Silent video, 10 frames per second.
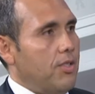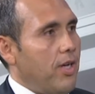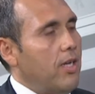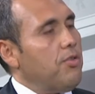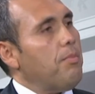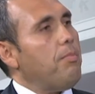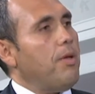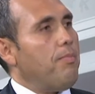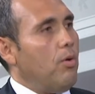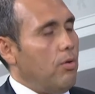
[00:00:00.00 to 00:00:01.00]
talk to the
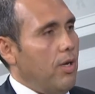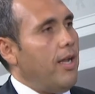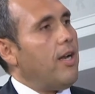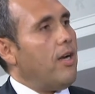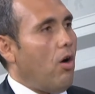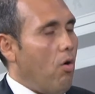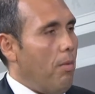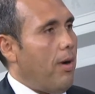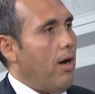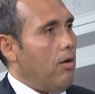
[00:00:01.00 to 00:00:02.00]
people and let them know
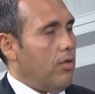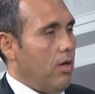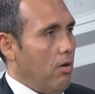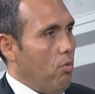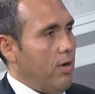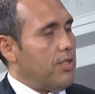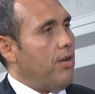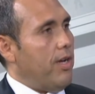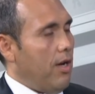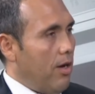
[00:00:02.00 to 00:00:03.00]
about what's
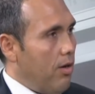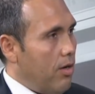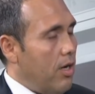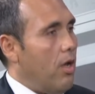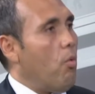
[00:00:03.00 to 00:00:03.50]
going on.